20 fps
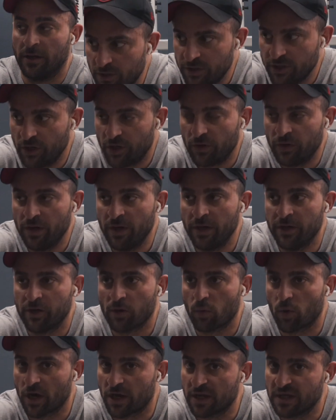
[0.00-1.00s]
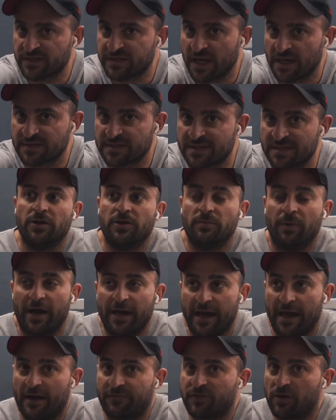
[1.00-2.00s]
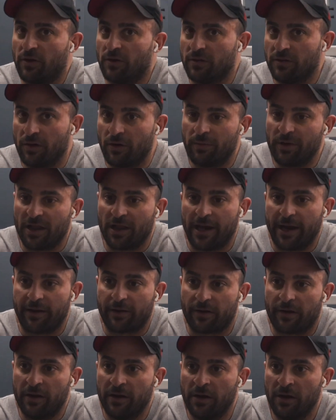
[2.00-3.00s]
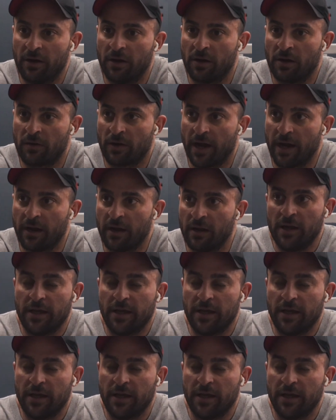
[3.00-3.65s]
You know, your working sets, you might have to go a little bit lighter, right?